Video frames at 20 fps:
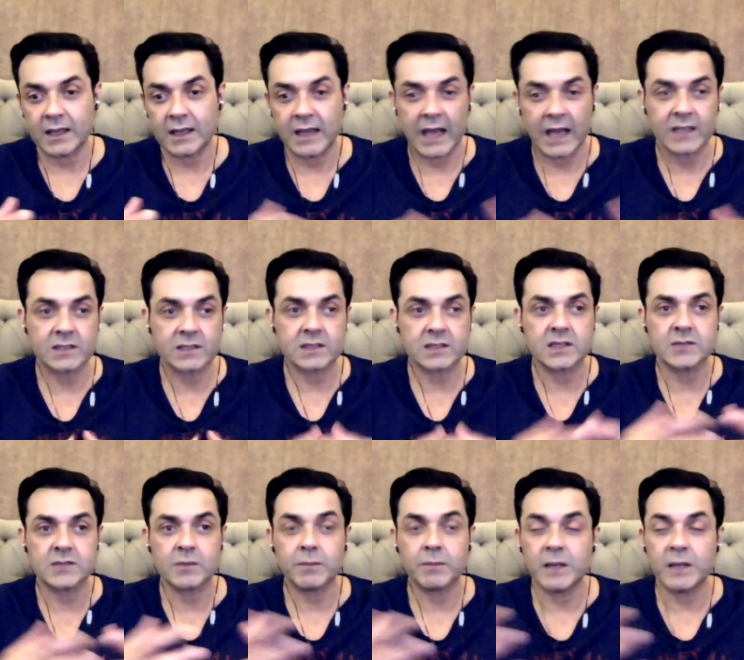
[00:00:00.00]

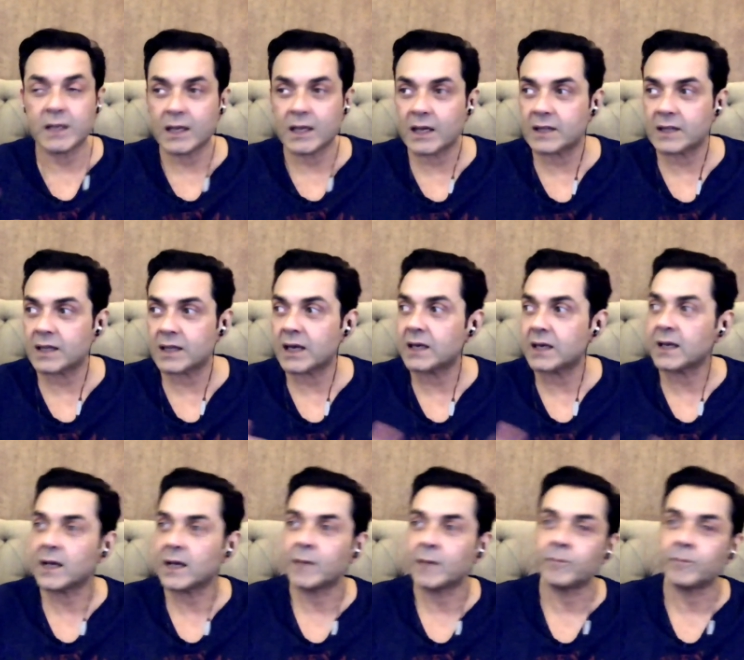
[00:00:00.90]
gangsters were peaking at that
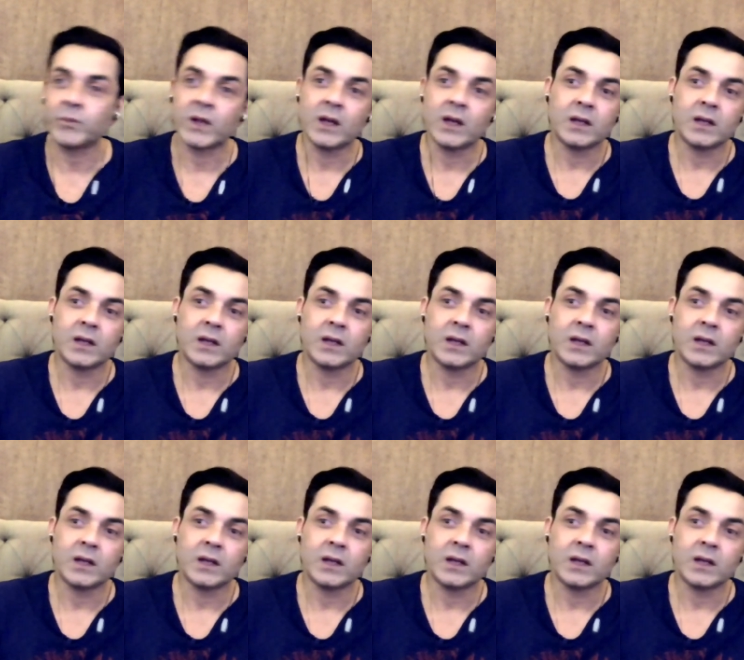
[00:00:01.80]
time,